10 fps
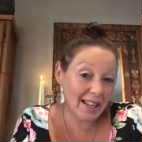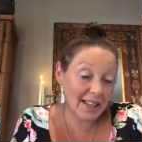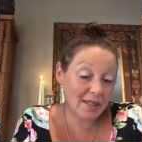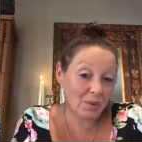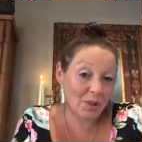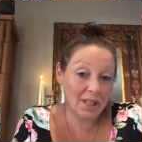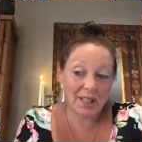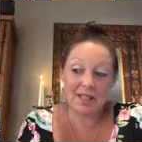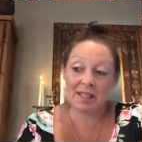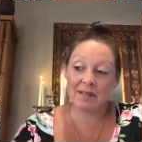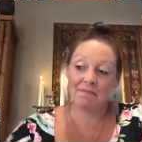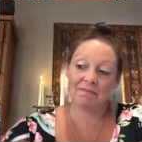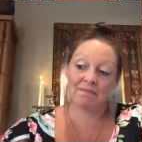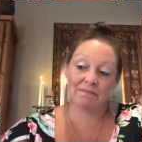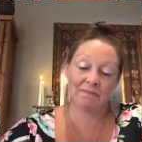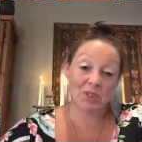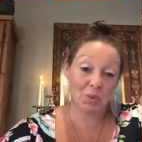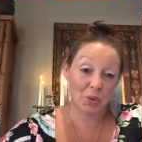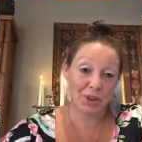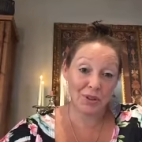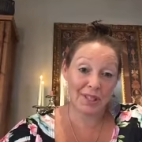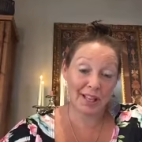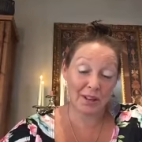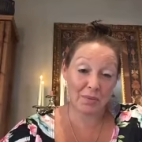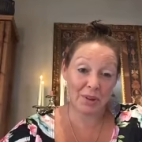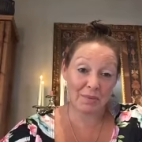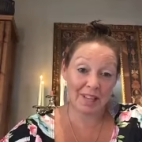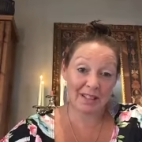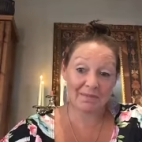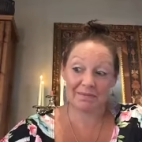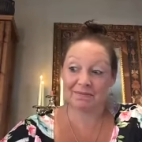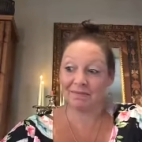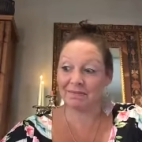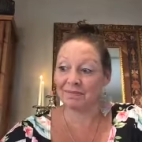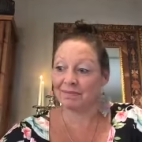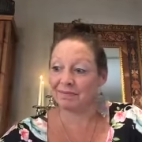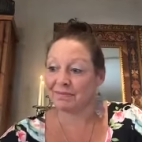When I say these words, will you say them with me?